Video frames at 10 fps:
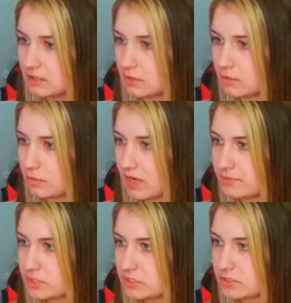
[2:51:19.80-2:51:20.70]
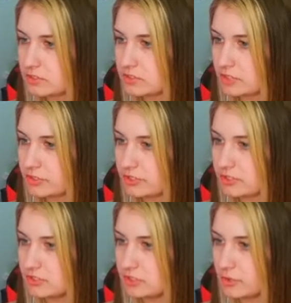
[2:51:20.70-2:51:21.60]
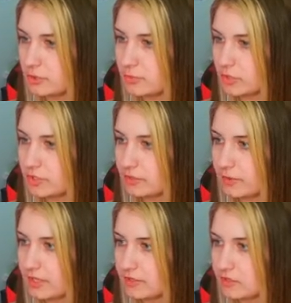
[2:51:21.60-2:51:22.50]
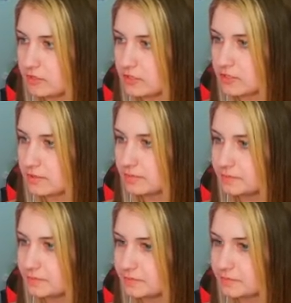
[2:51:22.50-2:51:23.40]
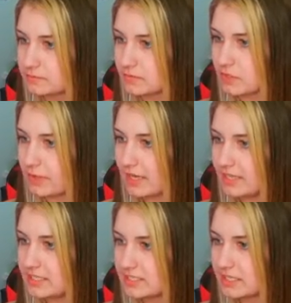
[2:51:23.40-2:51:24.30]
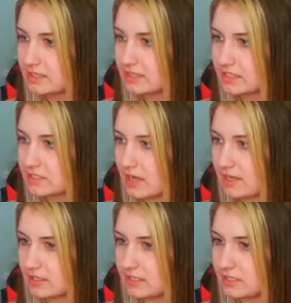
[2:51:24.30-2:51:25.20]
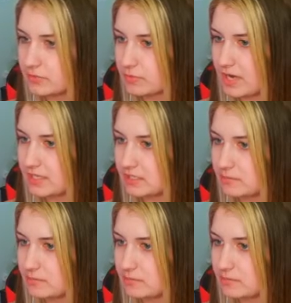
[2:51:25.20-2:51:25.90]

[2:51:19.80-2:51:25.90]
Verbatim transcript: Oh, I'm such a dodo bird. Okay, thank goodness. Okay, I need to get this guy, and I need to ride him.